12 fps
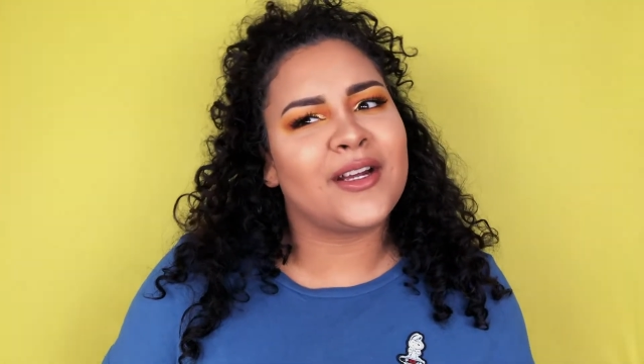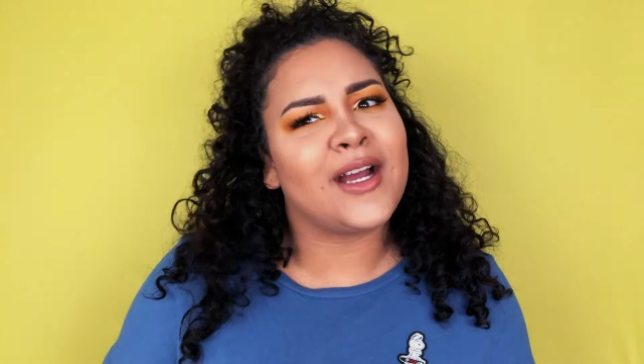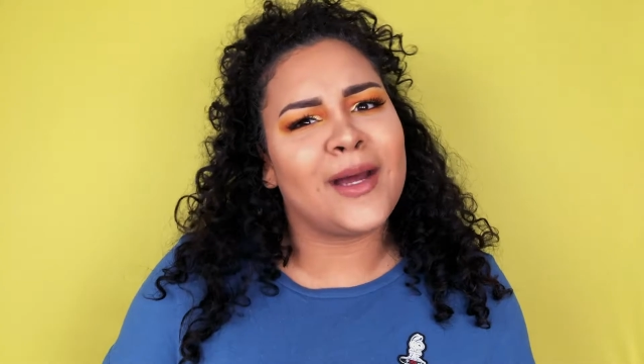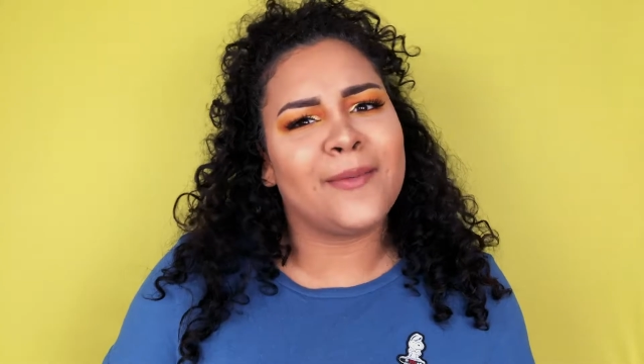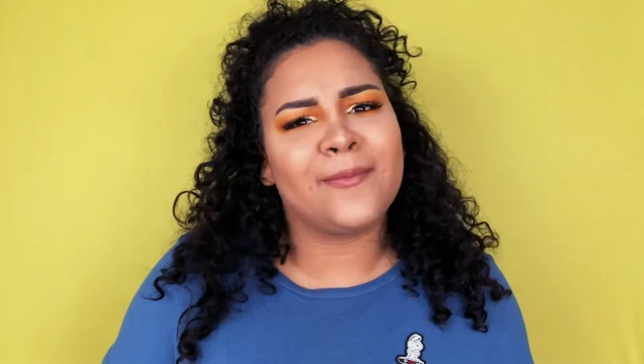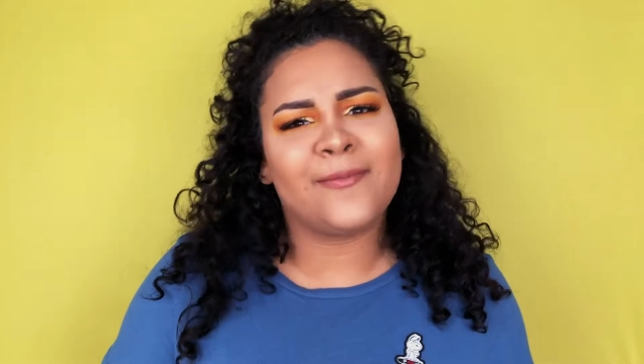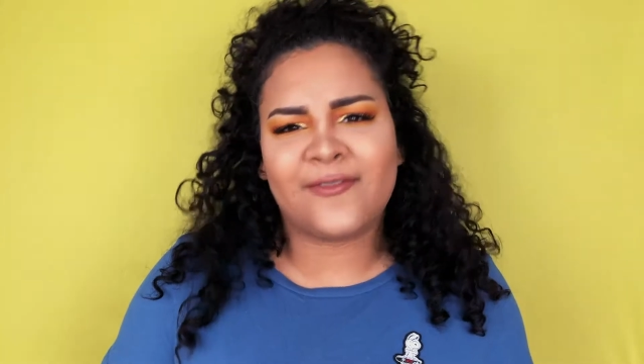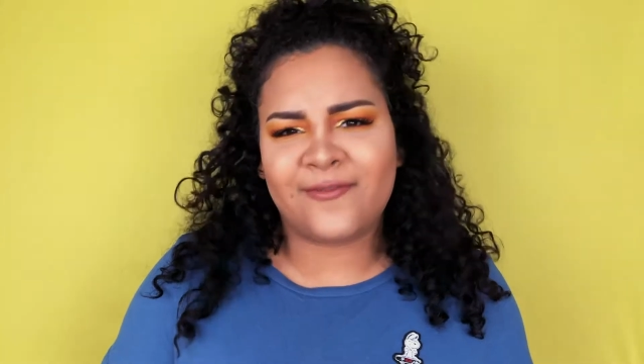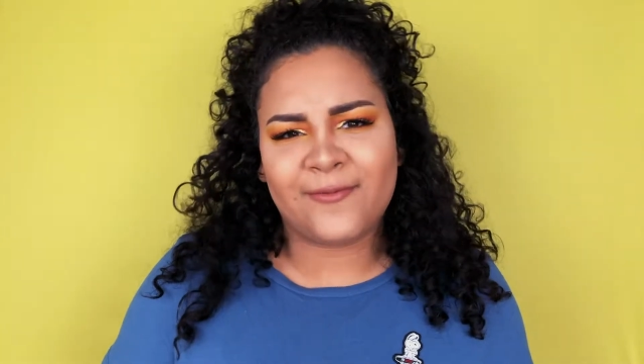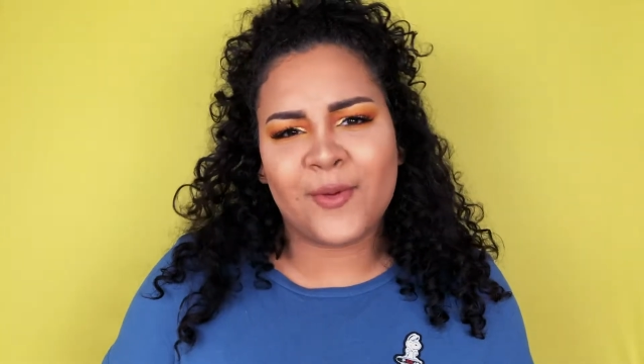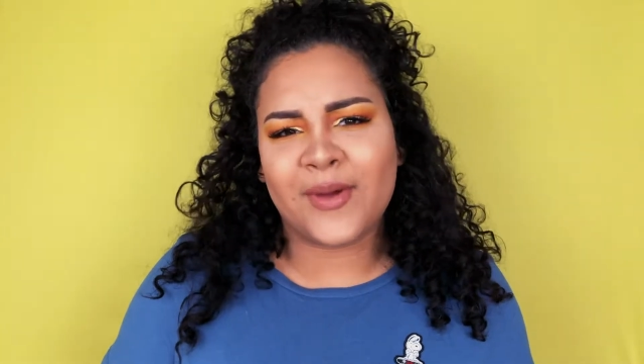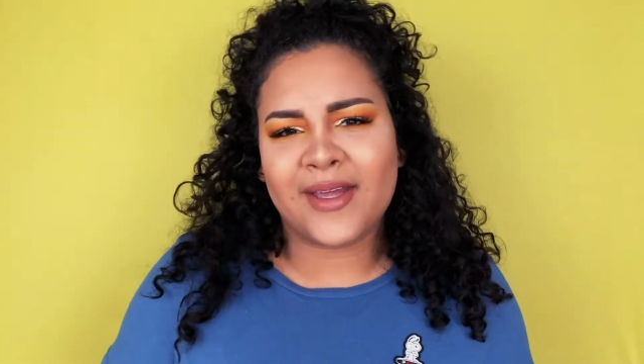come
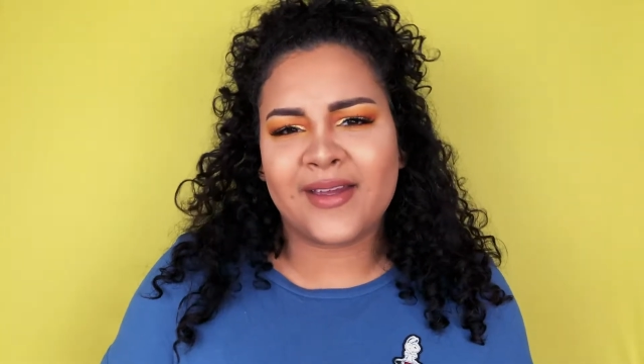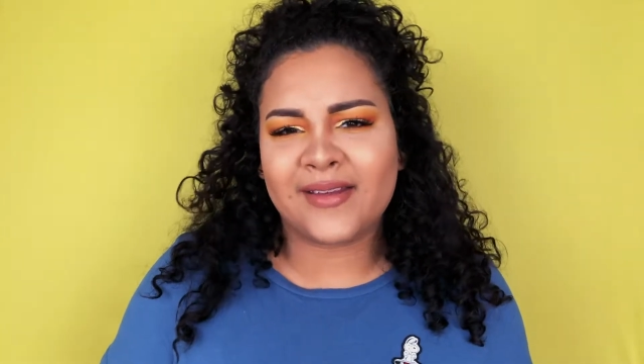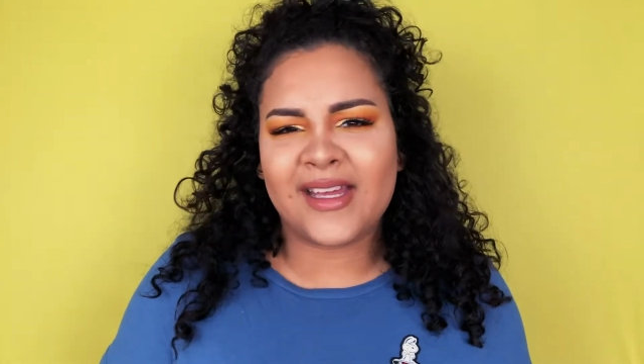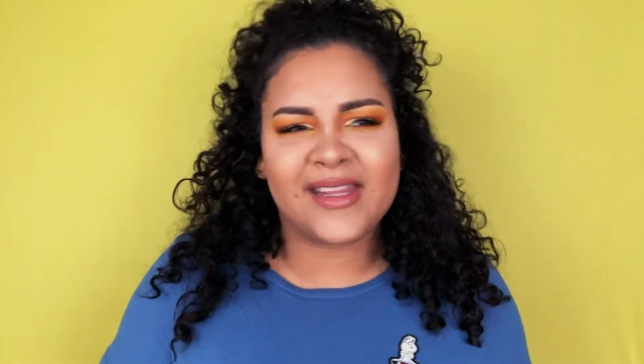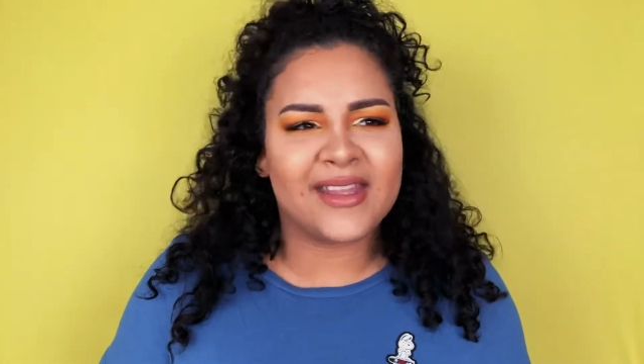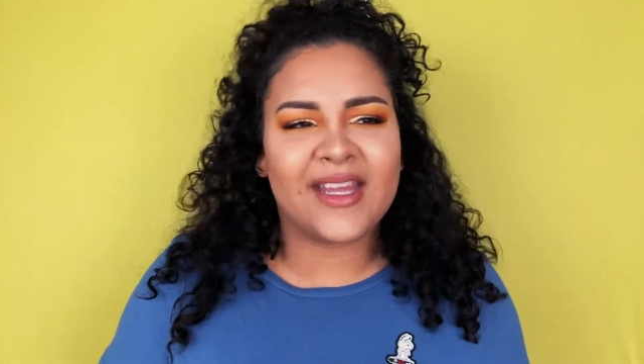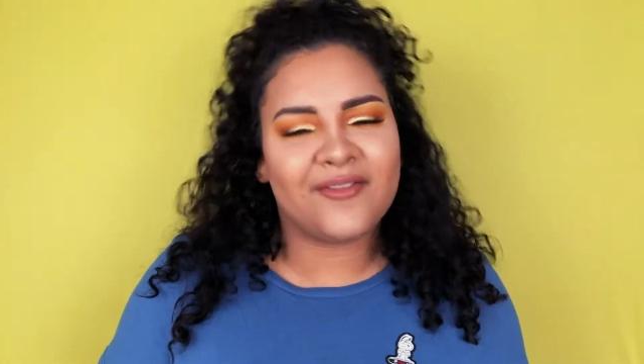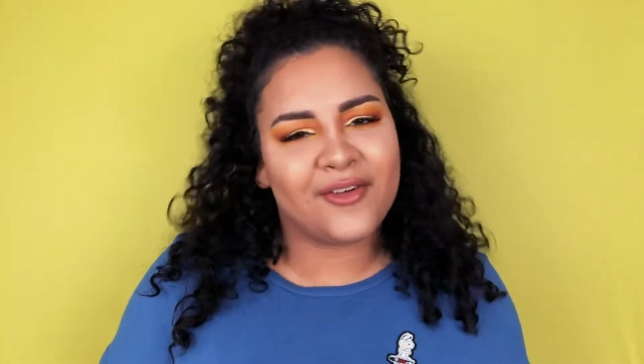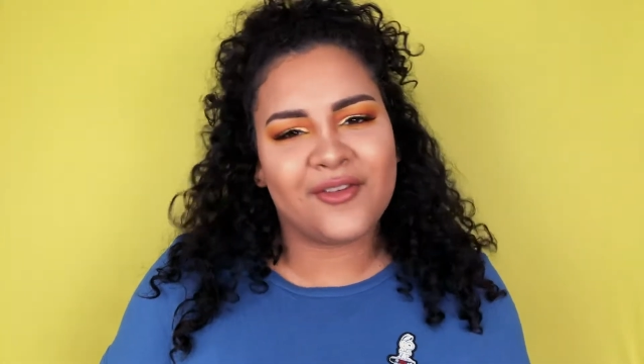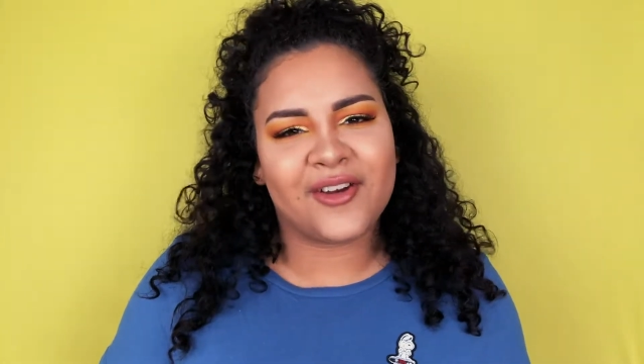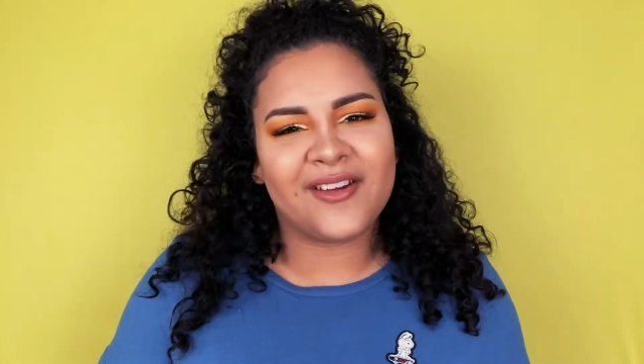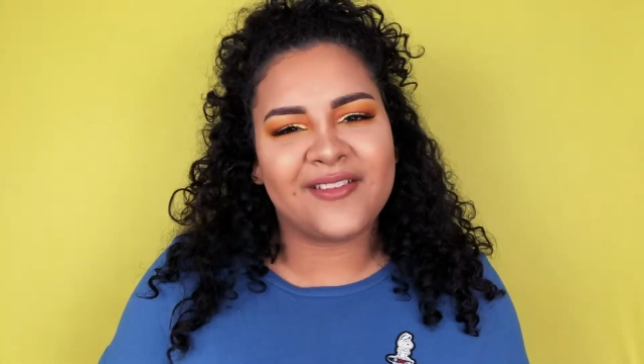quick and like for
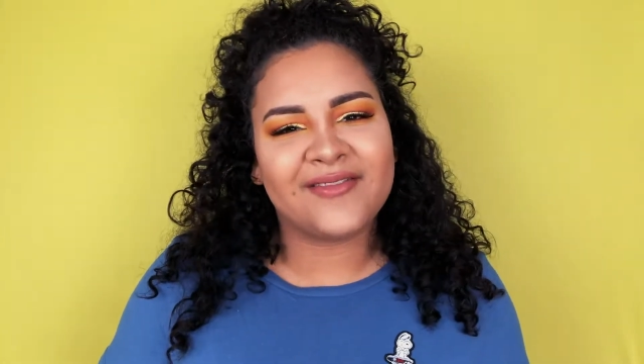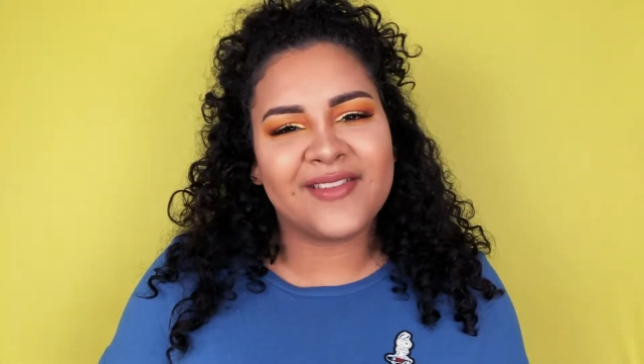real.